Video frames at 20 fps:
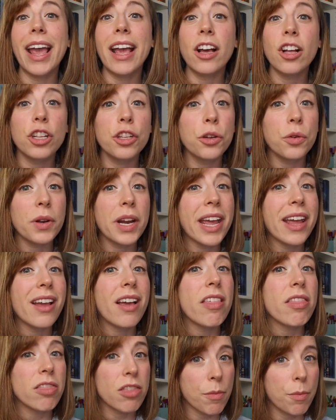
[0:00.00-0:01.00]
including
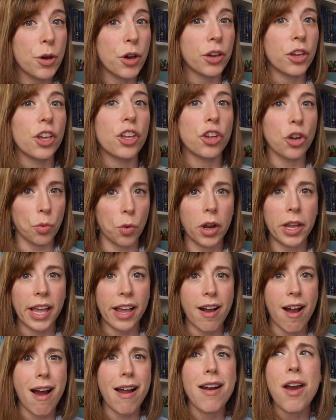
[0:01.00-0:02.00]
the book you're
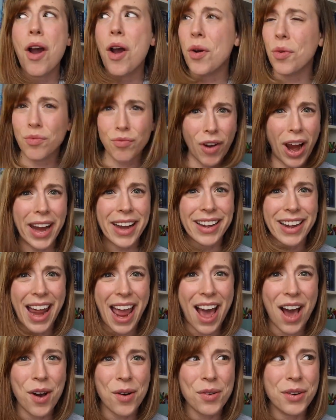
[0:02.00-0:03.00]
working on right
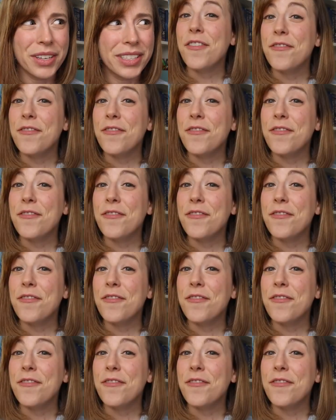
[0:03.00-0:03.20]
now,